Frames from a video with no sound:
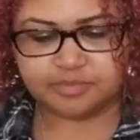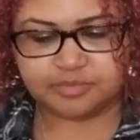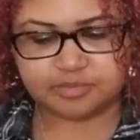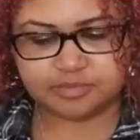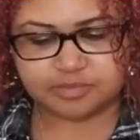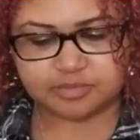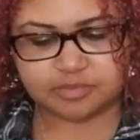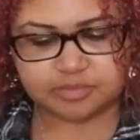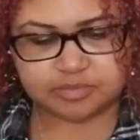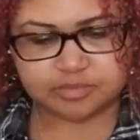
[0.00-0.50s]

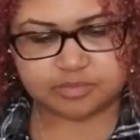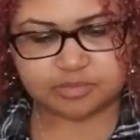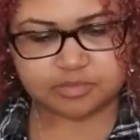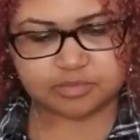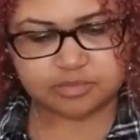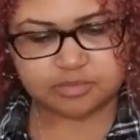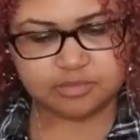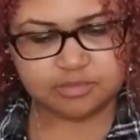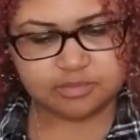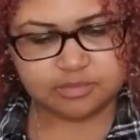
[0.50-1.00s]

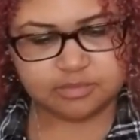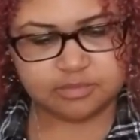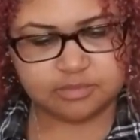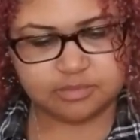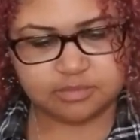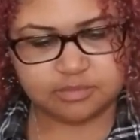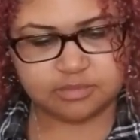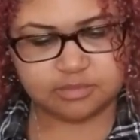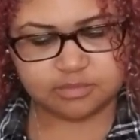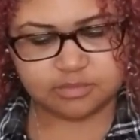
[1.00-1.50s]

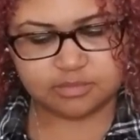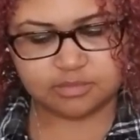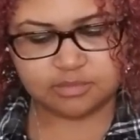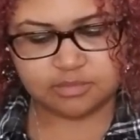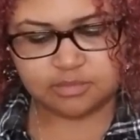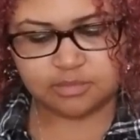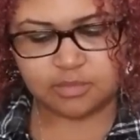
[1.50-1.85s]
(no one is talking)